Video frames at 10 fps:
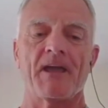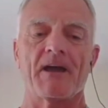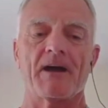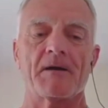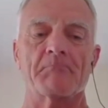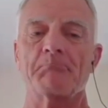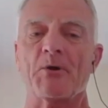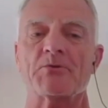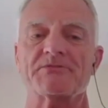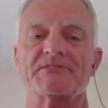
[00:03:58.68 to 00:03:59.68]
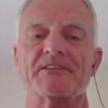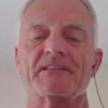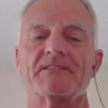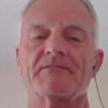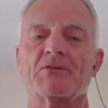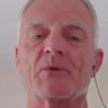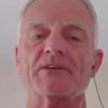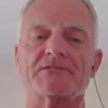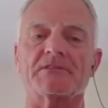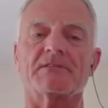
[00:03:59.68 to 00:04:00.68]
pose a scientific
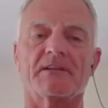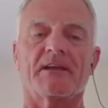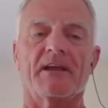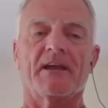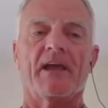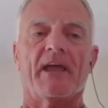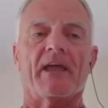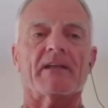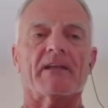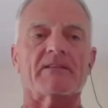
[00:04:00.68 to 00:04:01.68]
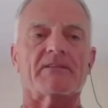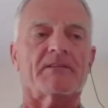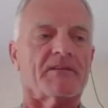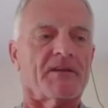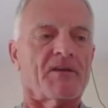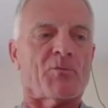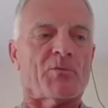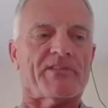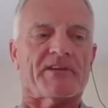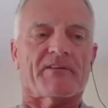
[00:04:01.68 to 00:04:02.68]
question, and
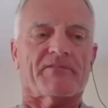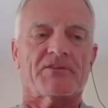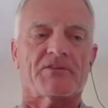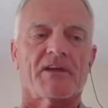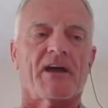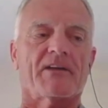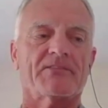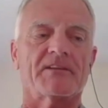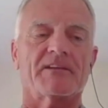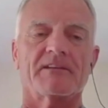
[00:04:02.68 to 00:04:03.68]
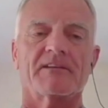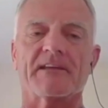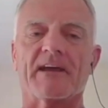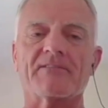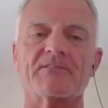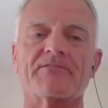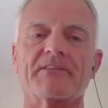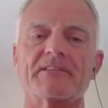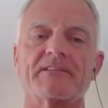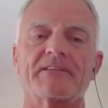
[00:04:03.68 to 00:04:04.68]
with enough curiosity, gather the
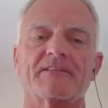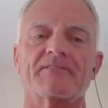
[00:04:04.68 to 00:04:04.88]
funding